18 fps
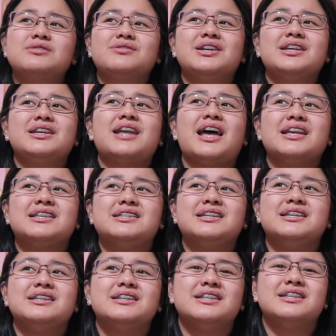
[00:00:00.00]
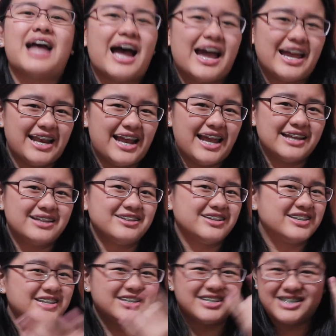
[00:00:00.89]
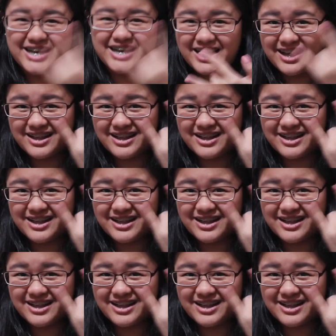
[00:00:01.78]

2019 highlight. You can just check it